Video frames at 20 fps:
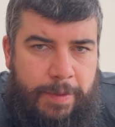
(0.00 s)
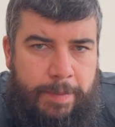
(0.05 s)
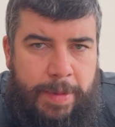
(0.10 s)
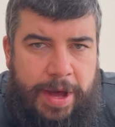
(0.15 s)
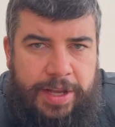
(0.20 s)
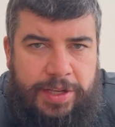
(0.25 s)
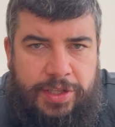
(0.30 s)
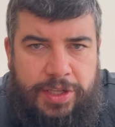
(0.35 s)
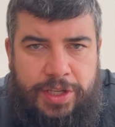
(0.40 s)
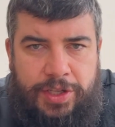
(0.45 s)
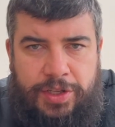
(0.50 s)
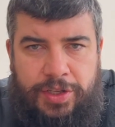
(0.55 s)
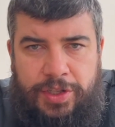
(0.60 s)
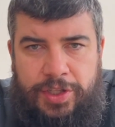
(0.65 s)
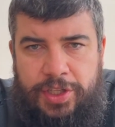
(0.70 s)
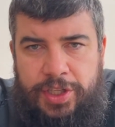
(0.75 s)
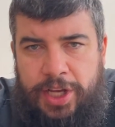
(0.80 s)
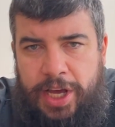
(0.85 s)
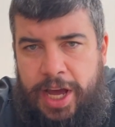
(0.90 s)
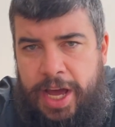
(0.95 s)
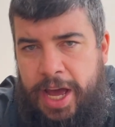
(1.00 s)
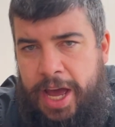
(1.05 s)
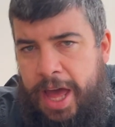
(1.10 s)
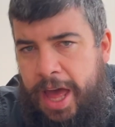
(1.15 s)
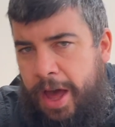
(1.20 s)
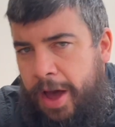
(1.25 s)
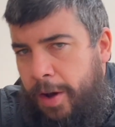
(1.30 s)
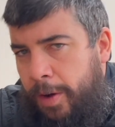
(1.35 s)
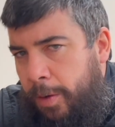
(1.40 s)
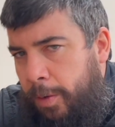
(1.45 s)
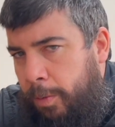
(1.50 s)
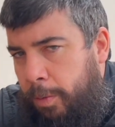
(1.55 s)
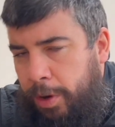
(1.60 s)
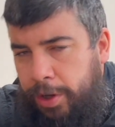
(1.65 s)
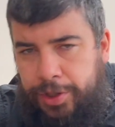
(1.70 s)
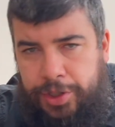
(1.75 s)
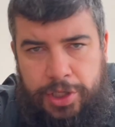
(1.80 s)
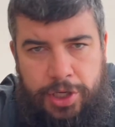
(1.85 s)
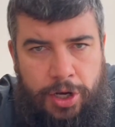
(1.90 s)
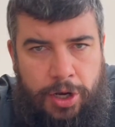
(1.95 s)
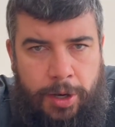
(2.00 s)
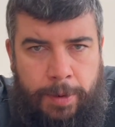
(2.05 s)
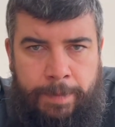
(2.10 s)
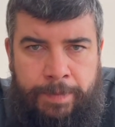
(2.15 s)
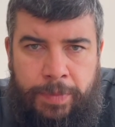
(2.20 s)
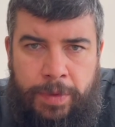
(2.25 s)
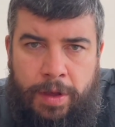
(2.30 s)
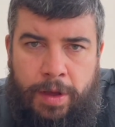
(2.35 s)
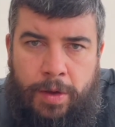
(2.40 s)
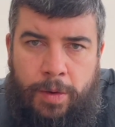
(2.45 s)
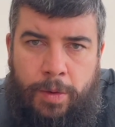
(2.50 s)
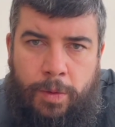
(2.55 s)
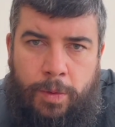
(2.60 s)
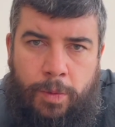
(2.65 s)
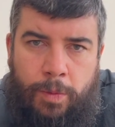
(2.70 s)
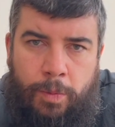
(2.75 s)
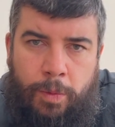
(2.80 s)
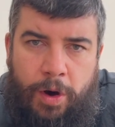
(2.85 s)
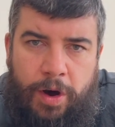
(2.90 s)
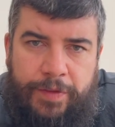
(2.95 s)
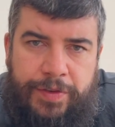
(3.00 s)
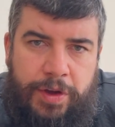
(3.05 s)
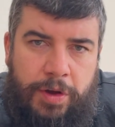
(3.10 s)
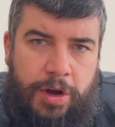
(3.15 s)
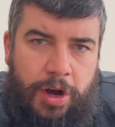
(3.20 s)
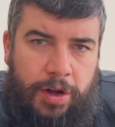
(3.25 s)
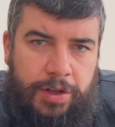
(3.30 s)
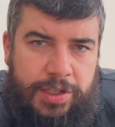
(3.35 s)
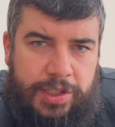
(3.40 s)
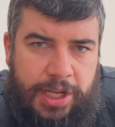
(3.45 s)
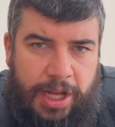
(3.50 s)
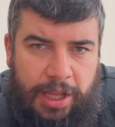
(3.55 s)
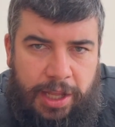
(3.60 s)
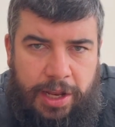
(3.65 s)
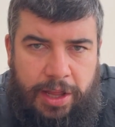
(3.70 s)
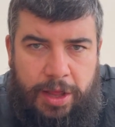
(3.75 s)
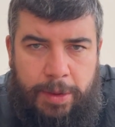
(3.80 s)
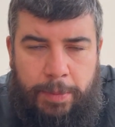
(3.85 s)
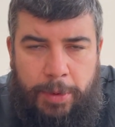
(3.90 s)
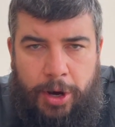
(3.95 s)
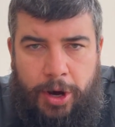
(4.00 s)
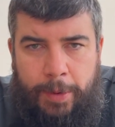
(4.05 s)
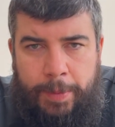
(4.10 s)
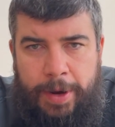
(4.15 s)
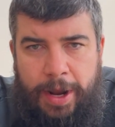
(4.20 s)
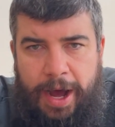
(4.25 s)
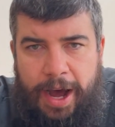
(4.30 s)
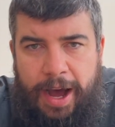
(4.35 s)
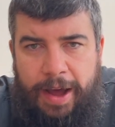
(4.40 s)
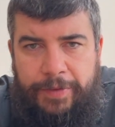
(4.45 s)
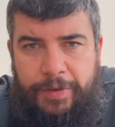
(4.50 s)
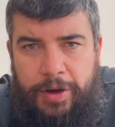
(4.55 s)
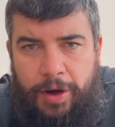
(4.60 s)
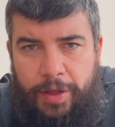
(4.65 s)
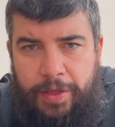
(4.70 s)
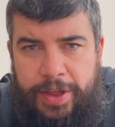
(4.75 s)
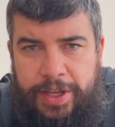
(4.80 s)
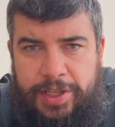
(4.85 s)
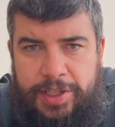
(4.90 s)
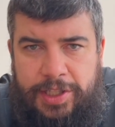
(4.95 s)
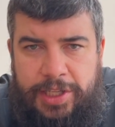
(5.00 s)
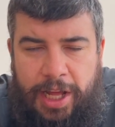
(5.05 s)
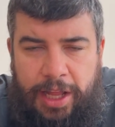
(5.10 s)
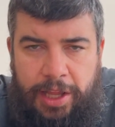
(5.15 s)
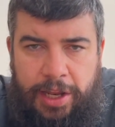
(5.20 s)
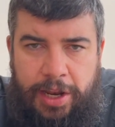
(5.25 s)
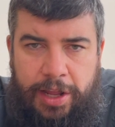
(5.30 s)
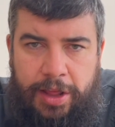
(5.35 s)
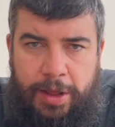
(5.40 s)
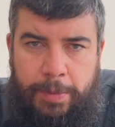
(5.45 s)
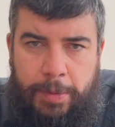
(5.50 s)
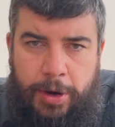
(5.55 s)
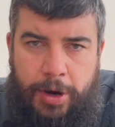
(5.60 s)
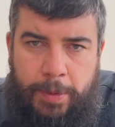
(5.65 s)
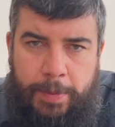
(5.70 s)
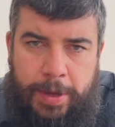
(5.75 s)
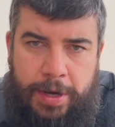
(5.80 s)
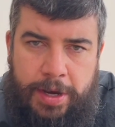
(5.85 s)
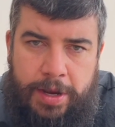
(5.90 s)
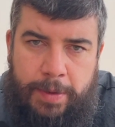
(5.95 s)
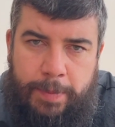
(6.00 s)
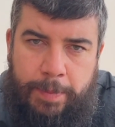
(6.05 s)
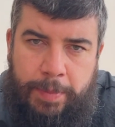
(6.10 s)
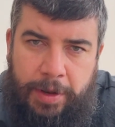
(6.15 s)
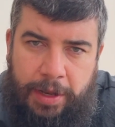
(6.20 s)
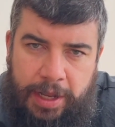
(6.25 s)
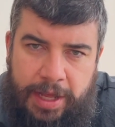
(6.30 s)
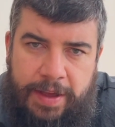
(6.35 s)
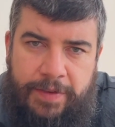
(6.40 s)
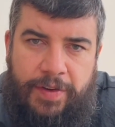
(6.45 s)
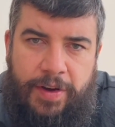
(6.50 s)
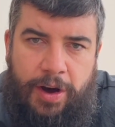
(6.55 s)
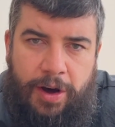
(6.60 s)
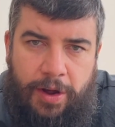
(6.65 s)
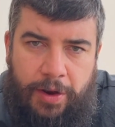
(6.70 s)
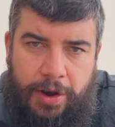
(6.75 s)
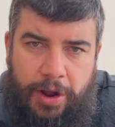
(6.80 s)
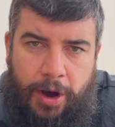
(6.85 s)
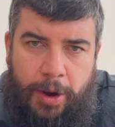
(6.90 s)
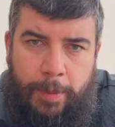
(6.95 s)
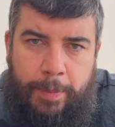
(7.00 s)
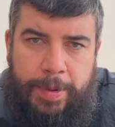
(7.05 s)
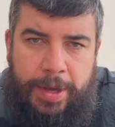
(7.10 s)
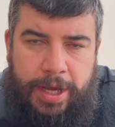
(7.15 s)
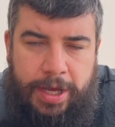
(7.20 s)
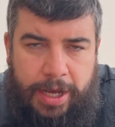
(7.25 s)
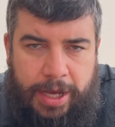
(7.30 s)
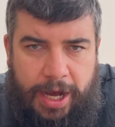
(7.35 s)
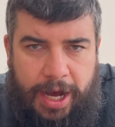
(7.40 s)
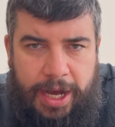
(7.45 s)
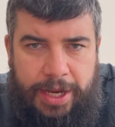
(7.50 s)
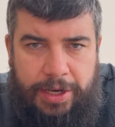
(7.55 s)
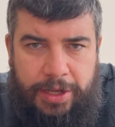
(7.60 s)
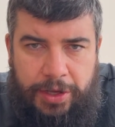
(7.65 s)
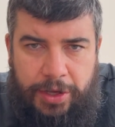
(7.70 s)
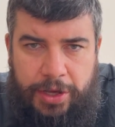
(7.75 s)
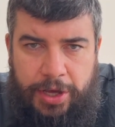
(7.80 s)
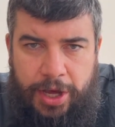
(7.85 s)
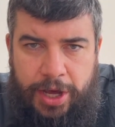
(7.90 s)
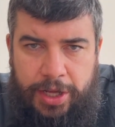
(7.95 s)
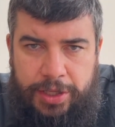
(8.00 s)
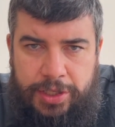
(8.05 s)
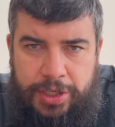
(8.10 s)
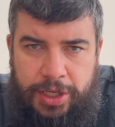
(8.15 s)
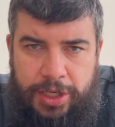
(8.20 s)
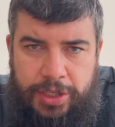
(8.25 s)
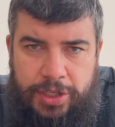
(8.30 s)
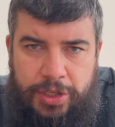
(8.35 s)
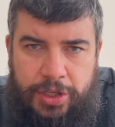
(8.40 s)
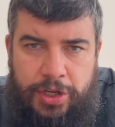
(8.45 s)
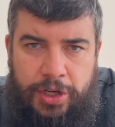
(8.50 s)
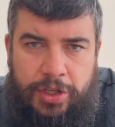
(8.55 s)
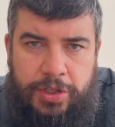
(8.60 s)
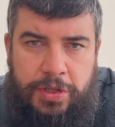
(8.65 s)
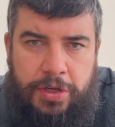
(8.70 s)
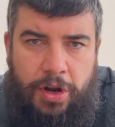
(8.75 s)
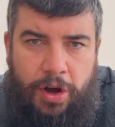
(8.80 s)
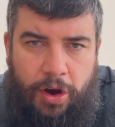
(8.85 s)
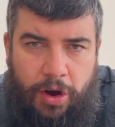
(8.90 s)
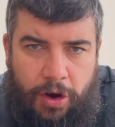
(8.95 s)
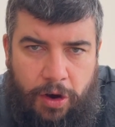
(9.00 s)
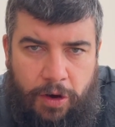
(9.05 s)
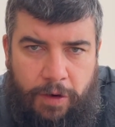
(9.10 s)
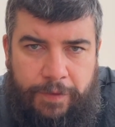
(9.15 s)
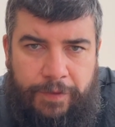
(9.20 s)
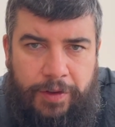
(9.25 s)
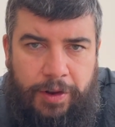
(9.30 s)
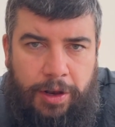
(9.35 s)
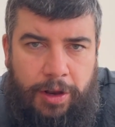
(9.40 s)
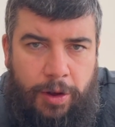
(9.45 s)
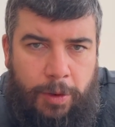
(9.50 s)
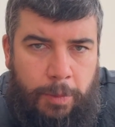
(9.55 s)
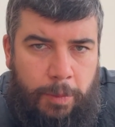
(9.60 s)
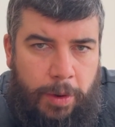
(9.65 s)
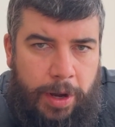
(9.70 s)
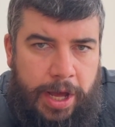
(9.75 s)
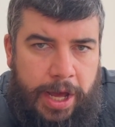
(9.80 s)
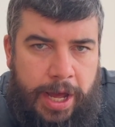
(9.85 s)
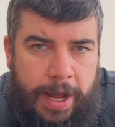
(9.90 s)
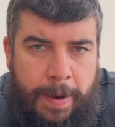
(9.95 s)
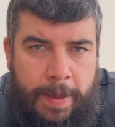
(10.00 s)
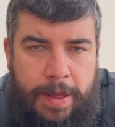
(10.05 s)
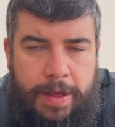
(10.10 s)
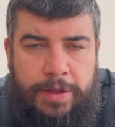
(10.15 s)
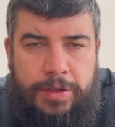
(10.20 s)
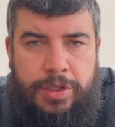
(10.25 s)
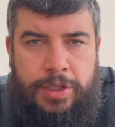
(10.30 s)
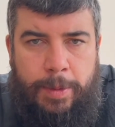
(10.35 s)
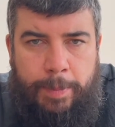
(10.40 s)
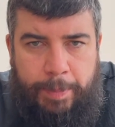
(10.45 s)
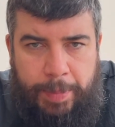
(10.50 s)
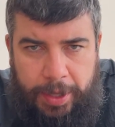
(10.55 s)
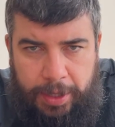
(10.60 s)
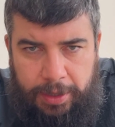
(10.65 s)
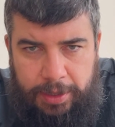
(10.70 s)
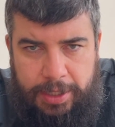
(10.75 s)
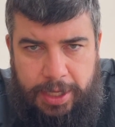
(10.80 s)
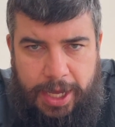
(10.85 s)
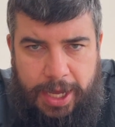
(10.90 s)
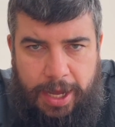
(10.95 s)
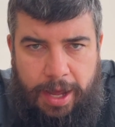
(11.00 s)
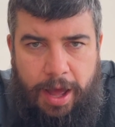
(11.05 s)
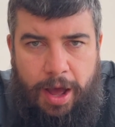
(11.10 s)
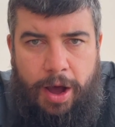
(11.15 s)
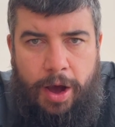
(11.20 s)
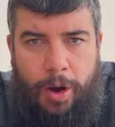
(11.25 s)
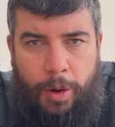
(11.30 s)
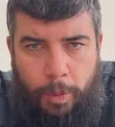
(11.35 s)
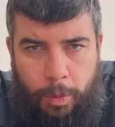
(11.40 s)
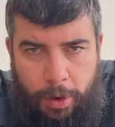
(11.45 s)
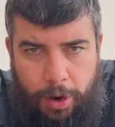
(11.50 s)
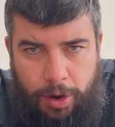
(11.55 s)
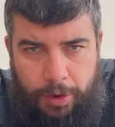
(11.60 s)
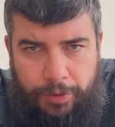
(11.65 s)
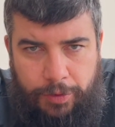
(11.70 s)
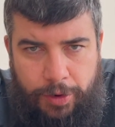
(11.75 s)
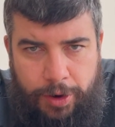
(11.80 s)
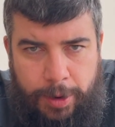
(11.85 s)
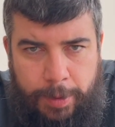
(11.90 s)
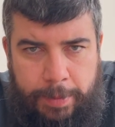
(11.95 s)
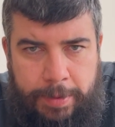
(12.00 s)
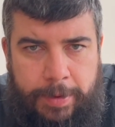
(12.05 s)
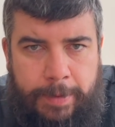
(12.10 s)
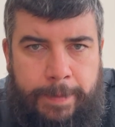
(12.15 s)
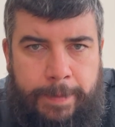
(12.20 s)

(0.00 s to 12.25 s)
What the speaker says: message and say, what's up? What have you got selling at the moment? I've got this selling at the moment. Believe it or not, being kind and courteous goes an awful long way to building a wardrobe.